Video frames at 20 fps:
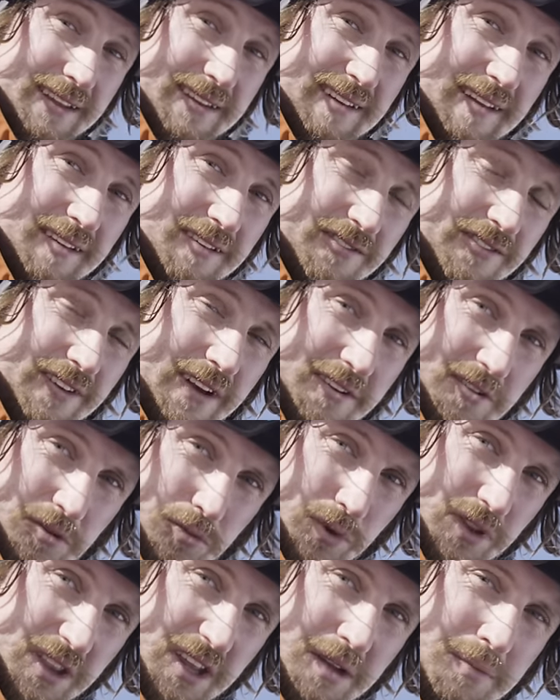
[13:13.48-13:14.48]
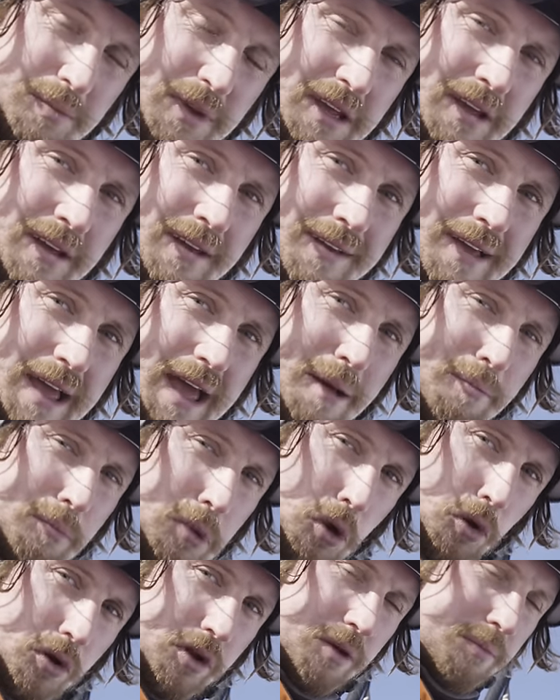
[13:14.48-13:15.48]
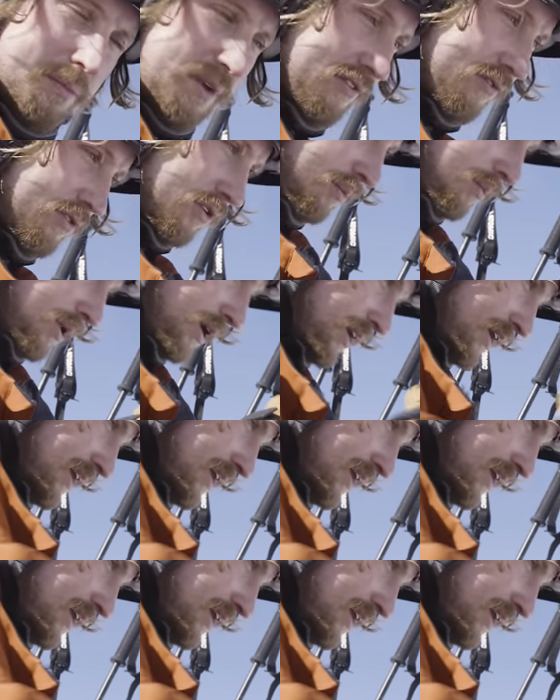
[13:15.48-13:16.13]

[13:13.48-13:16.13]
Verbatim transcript: the sense of fear is within me and blocking me from